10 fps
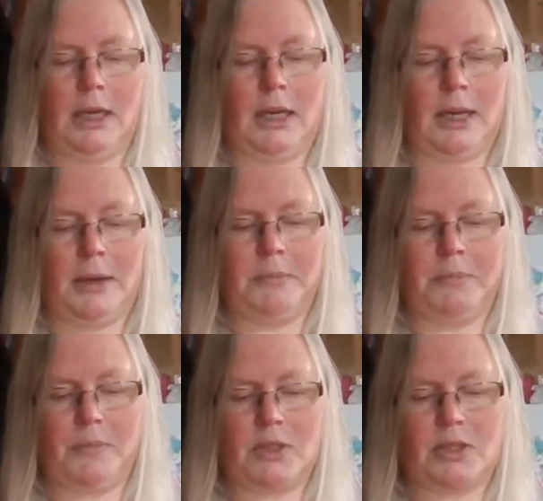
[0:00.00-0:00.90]

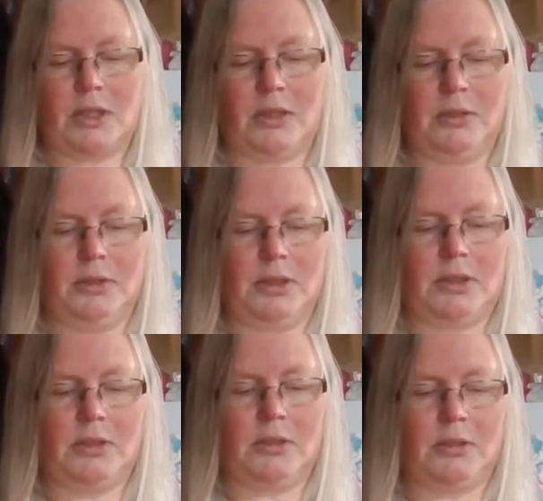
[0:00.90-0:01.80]
So
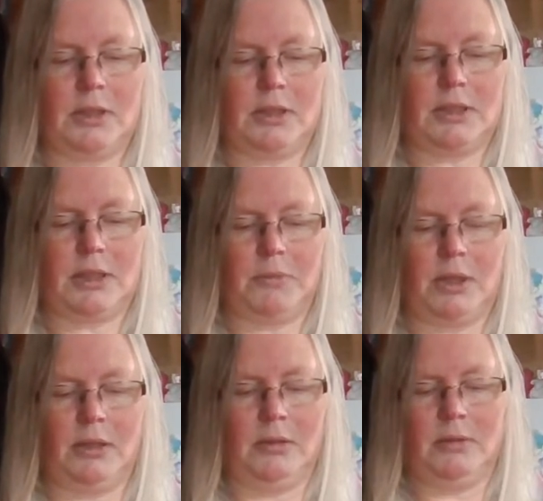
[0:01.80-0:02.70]
it's not like
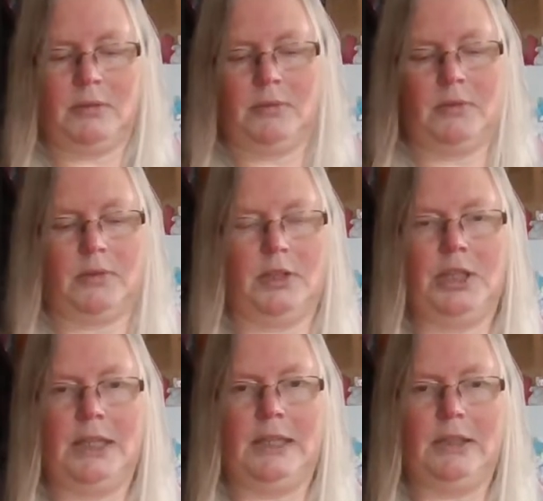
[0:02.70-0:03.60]
something I
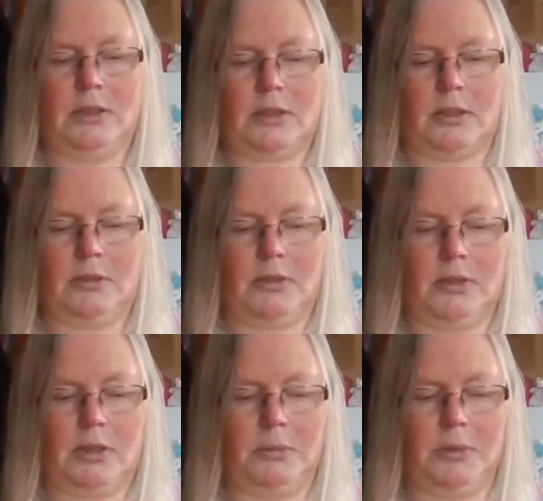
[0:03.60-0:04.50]
need, so I
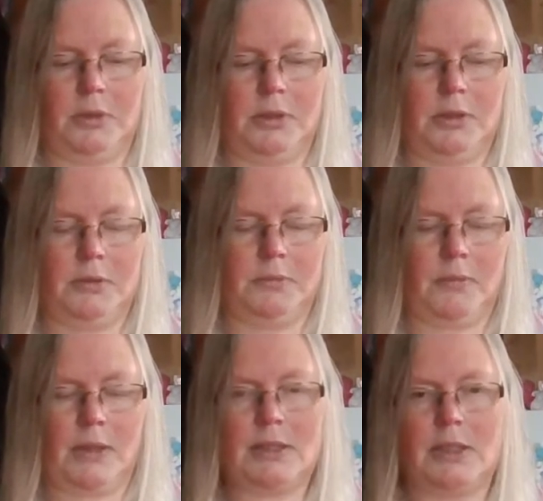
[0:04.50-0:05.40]
don't mind
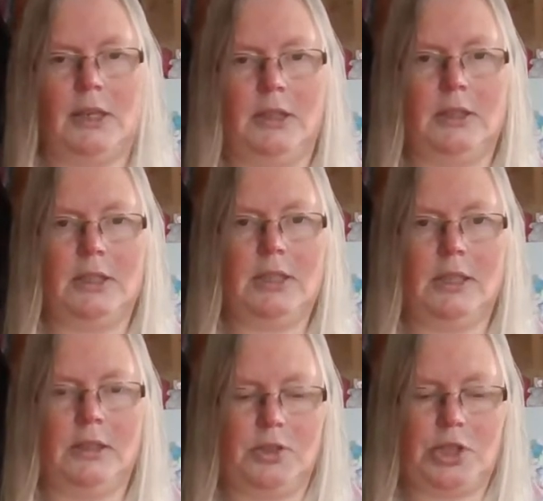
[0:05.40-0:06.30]
sitting and
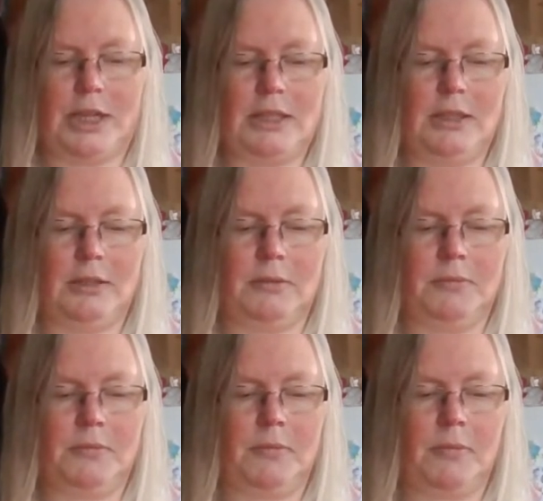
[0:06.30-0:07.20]
knitting and chatting and
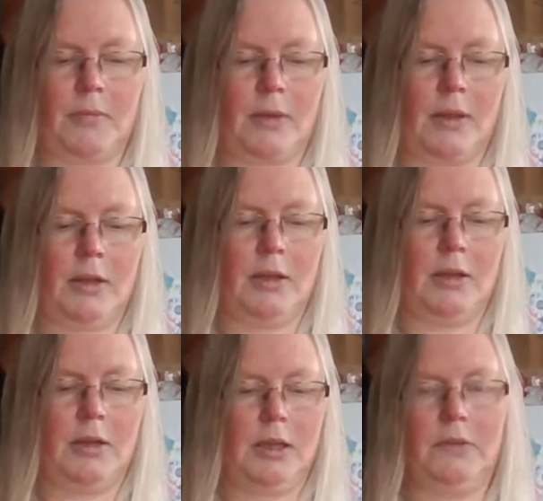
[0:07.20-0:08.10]

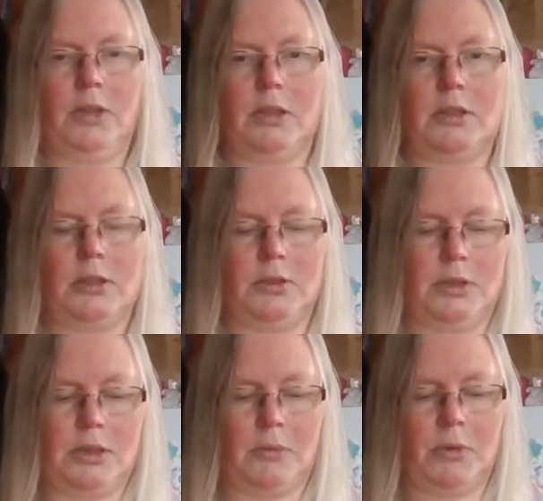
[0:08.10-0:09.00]
giving it to
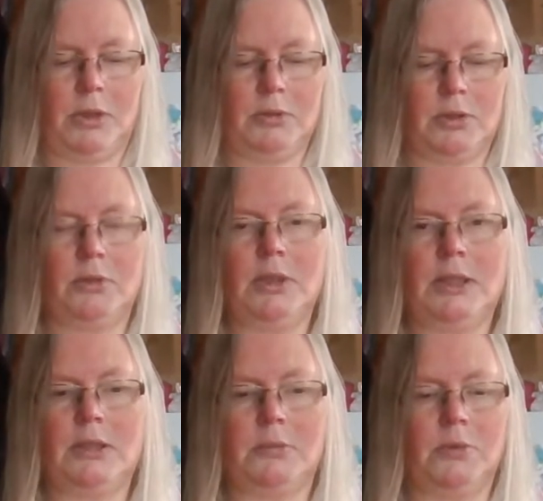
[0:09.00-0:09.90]
someone else who
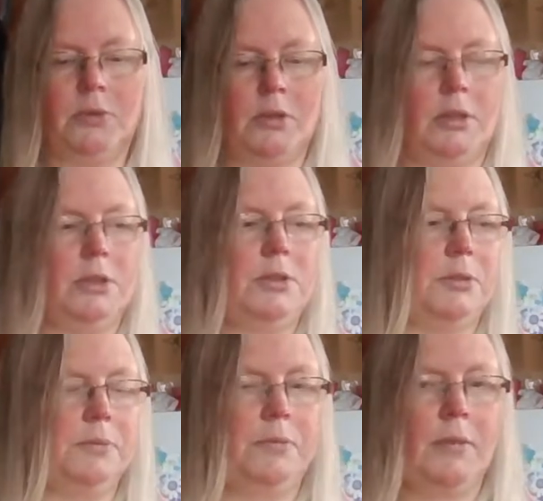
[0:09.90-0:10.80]
needs it more than I do.